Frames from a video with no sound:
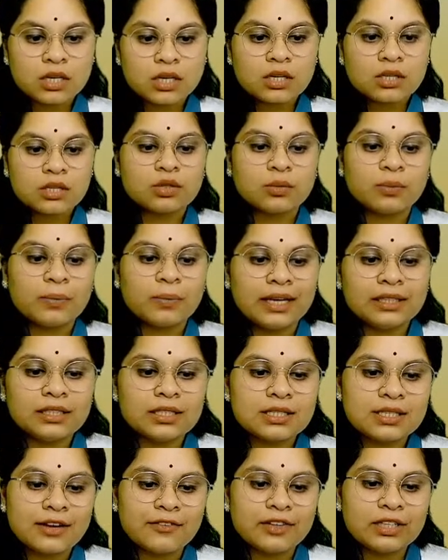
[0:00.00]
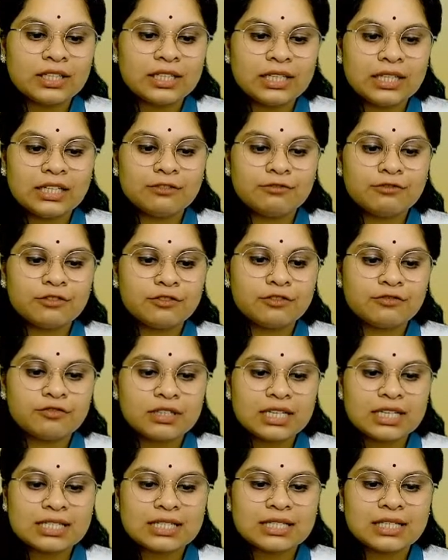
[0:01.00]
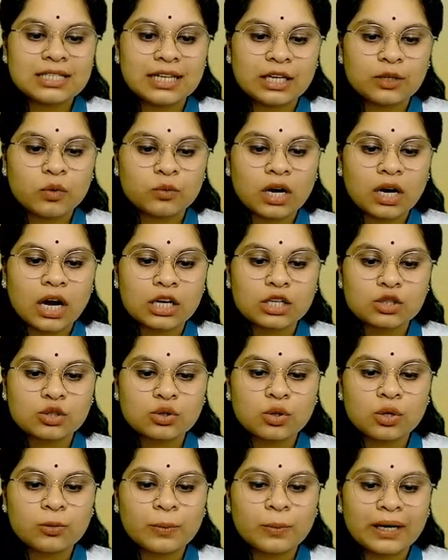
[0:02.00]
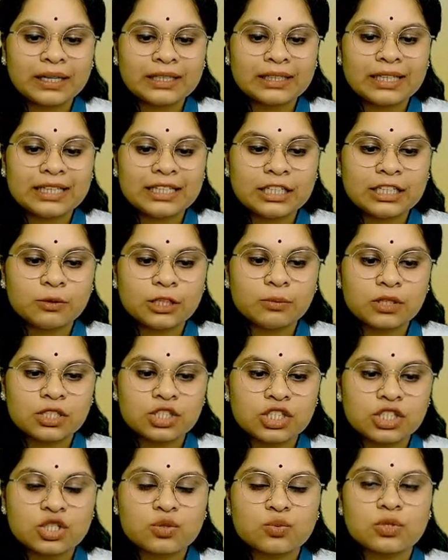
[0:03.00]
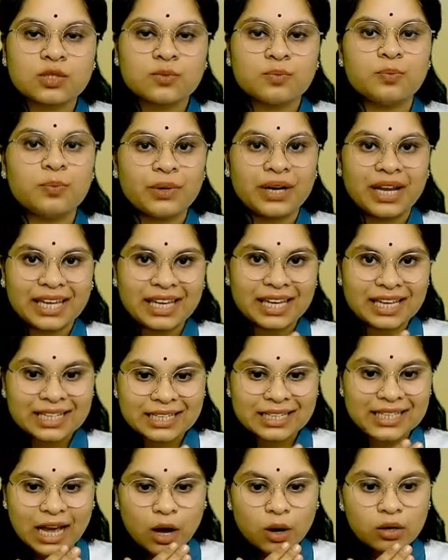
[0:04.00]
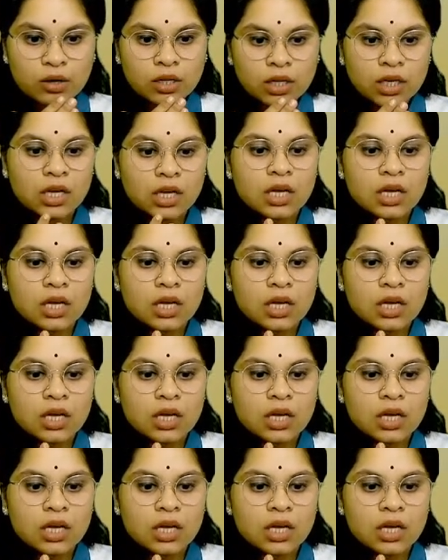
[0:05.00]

So by the 1750s, the network controlled by the Indian merchants was breaking down